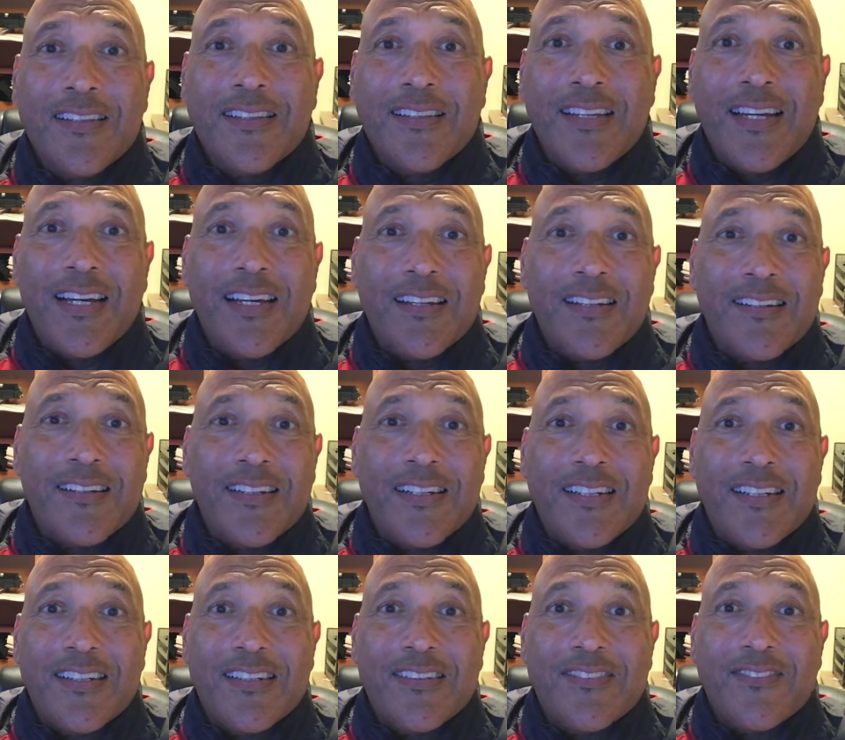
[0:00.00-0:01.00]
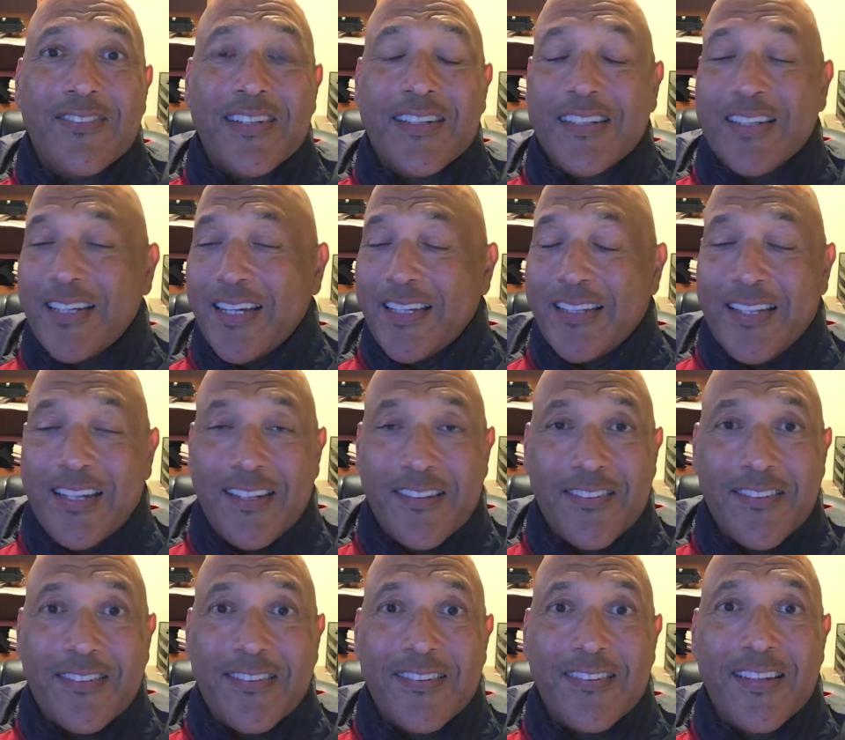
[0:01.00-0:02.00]
that uh, one day they
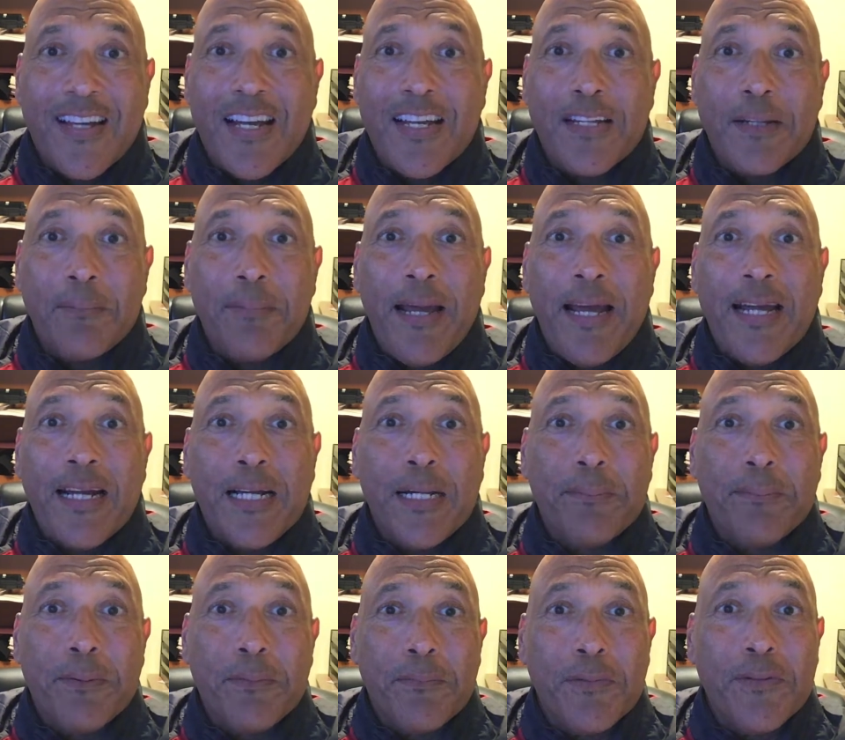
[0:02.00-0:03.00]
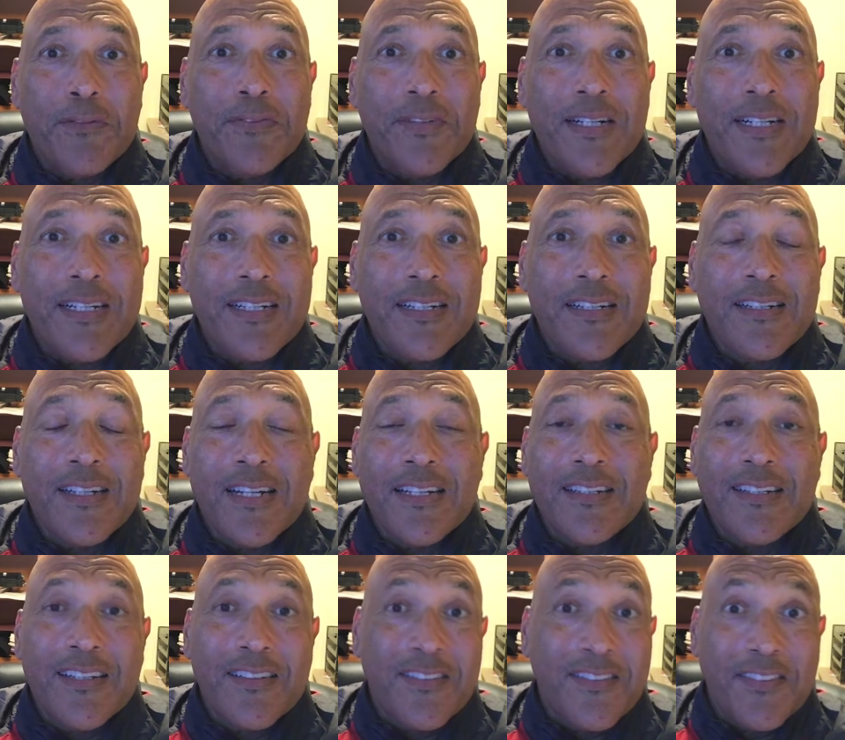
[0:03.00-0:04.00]
just decided to pack up and move on,
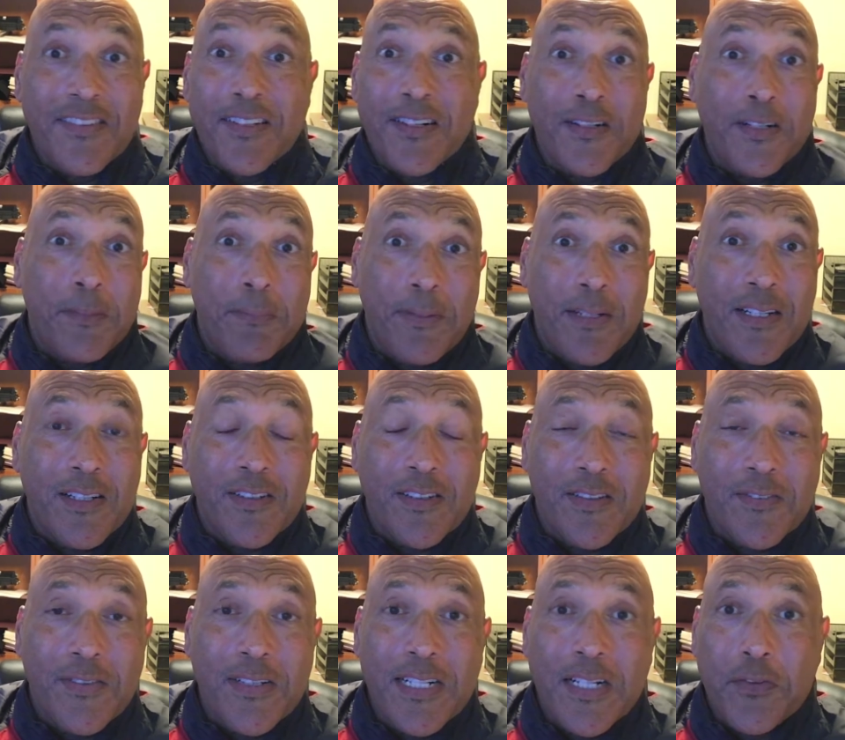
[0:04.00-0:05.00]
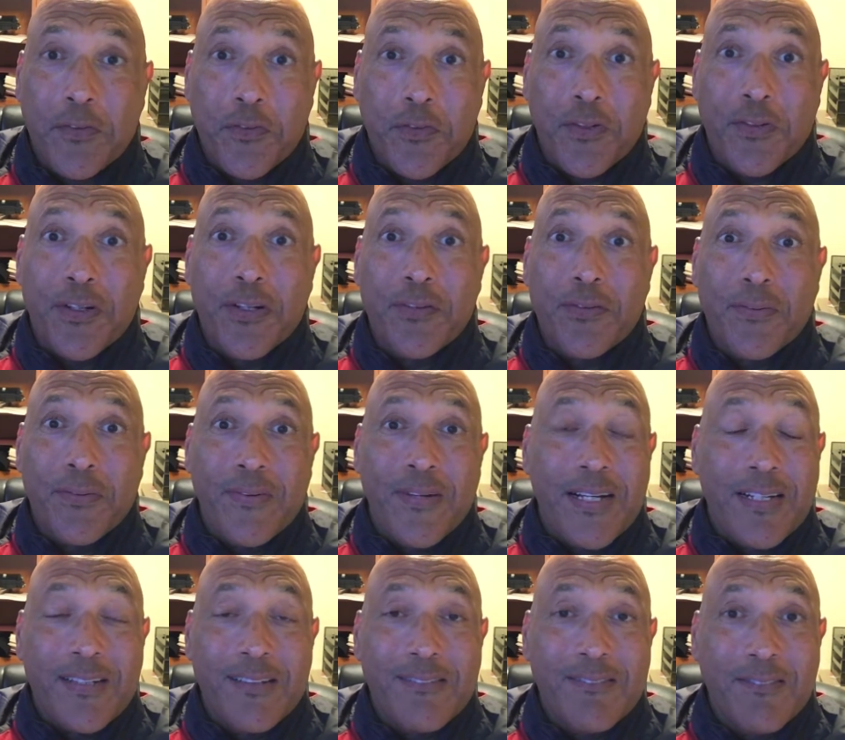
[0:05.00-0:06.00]
not necessarily because of what I was going through.
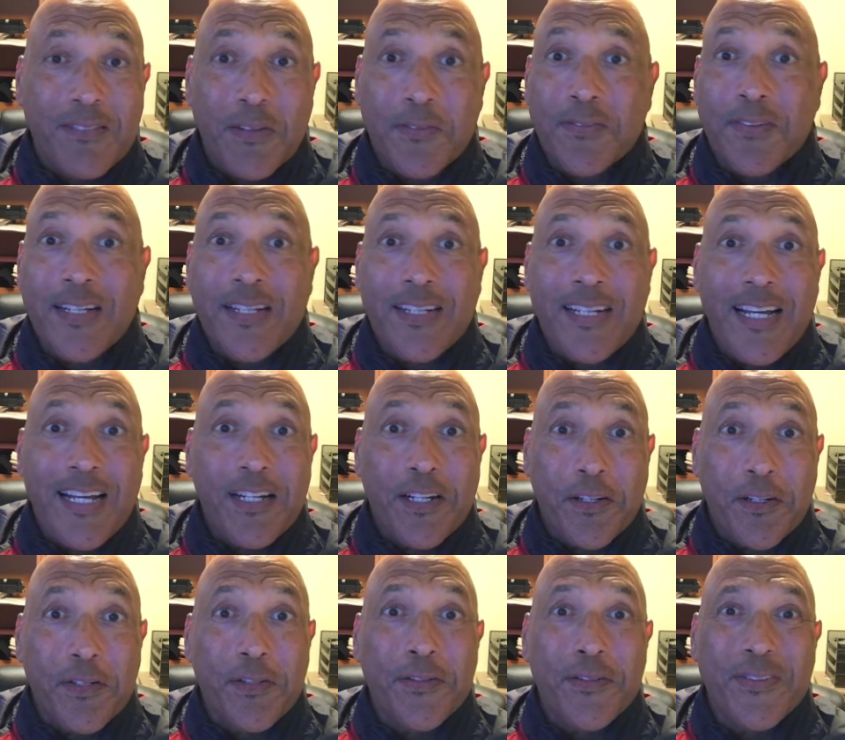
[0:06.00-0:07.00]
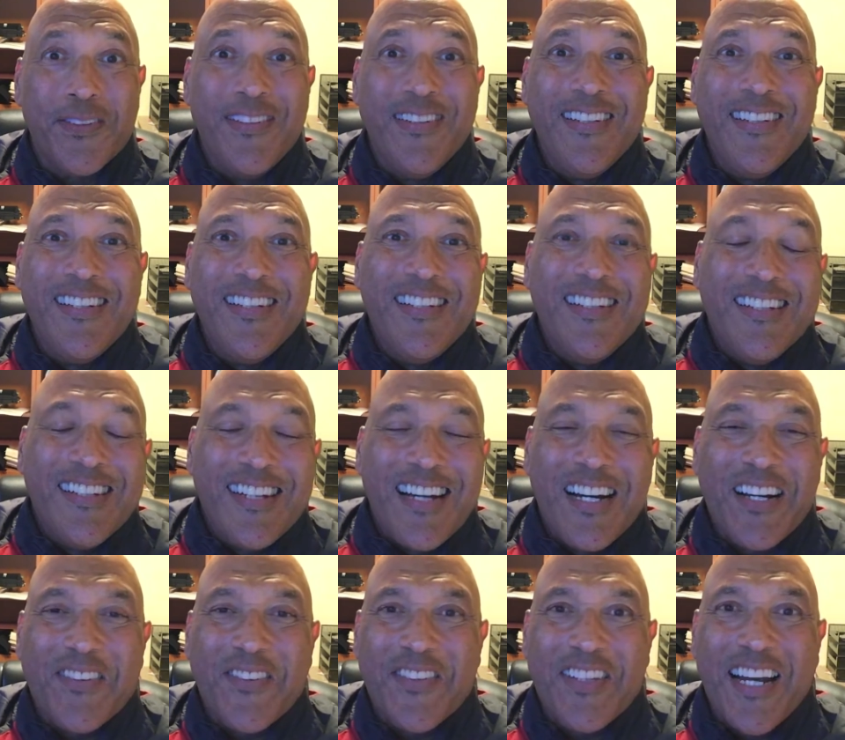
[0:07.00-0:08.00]
I don't think they had a clue.
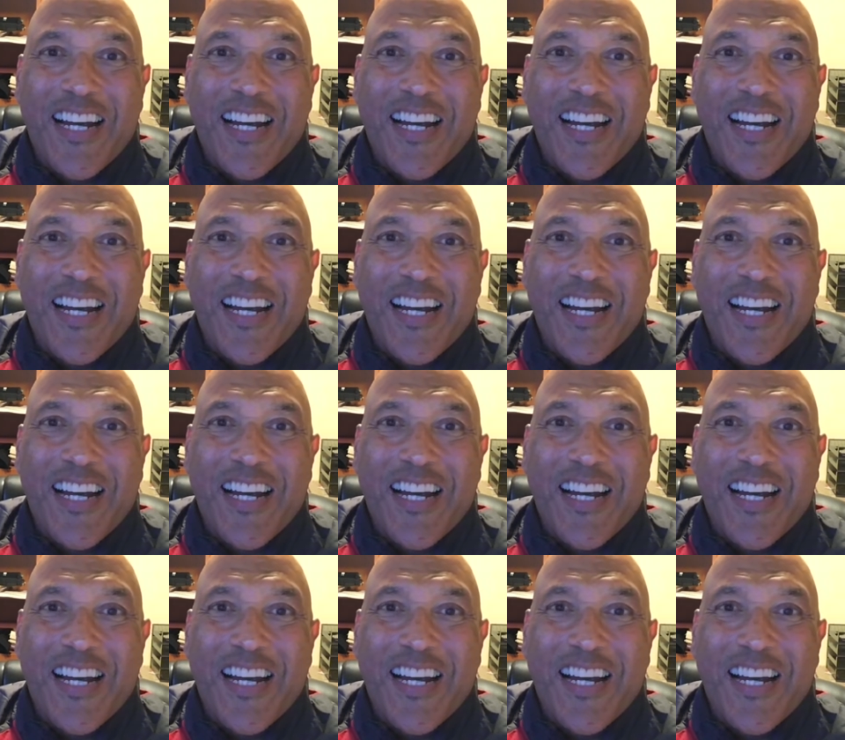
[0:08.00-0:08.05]
I was